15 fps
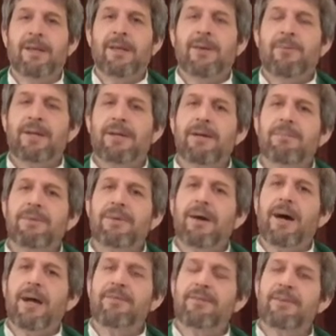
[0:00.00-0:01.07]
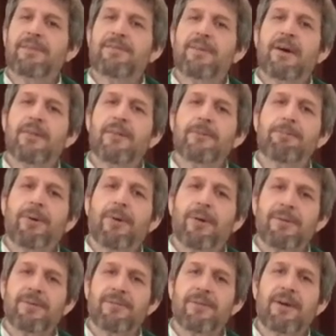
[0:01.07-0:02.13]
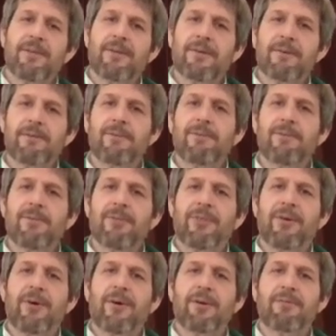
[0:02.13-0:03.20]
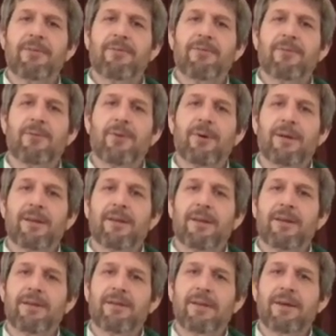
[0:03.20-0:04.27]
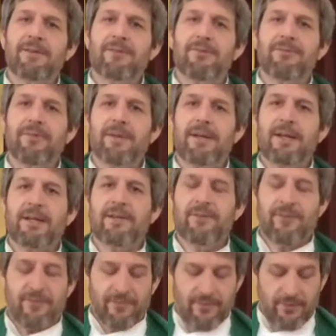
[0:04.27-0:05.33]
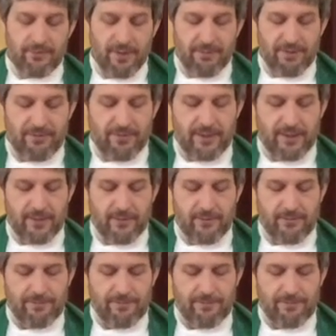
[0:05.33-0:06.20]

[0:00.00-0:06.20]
We come to Isaac, this other part, this other third of the story that I just relayed just a few moments ago.